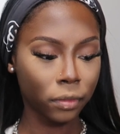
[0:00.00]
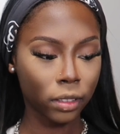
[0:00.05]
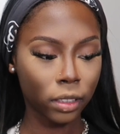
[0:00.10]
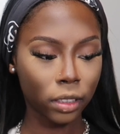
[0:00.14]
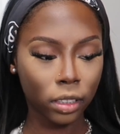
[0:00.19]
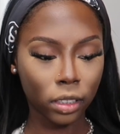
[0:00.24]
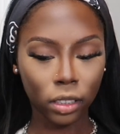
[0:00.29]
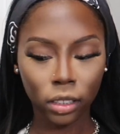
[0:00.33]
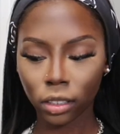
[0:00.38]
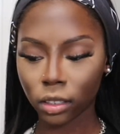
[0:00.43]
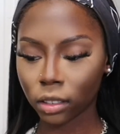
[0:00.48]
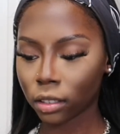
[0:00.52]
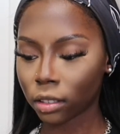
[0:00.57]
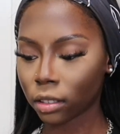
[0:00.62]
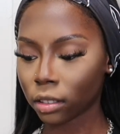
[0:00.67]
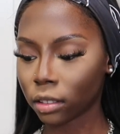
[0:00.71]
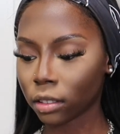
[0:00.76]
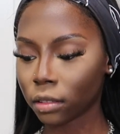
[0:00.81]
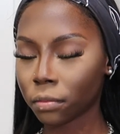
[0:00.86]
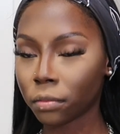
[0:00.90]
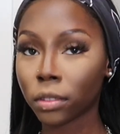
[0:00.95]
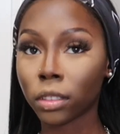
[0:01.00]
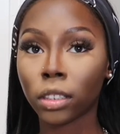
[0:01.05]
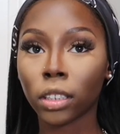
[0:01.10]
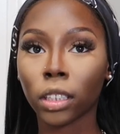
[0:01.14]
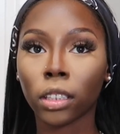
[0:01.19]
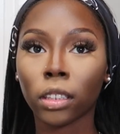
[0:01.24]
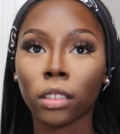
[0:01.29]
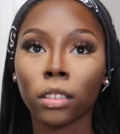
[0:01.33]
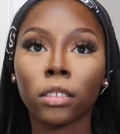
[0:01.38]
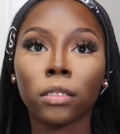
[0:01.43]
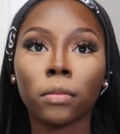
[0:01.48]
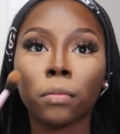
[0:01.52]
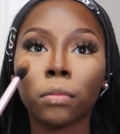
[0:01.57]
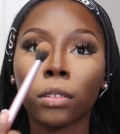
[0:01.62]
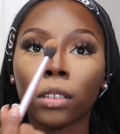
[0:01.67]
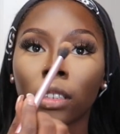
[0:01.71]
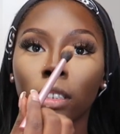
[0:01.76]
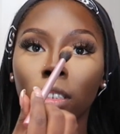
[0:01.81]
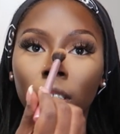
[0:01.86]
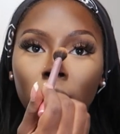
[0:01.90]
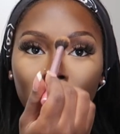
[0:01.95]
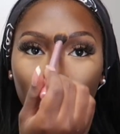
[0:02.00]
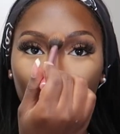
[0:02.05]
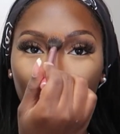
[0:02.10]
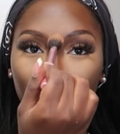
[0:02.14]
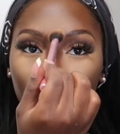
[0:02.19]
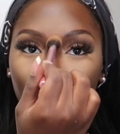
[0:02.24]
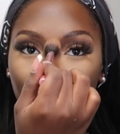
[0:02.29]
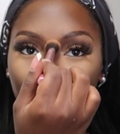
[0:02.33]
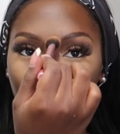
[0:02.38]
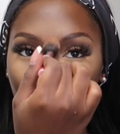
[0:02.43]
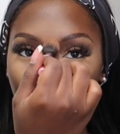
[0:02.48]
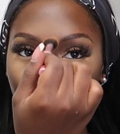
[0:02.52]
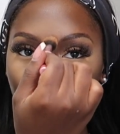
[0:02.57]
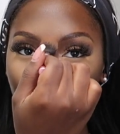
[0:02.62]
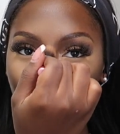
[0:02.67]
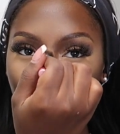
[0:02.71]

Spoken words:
And then I'm gonna take this brush.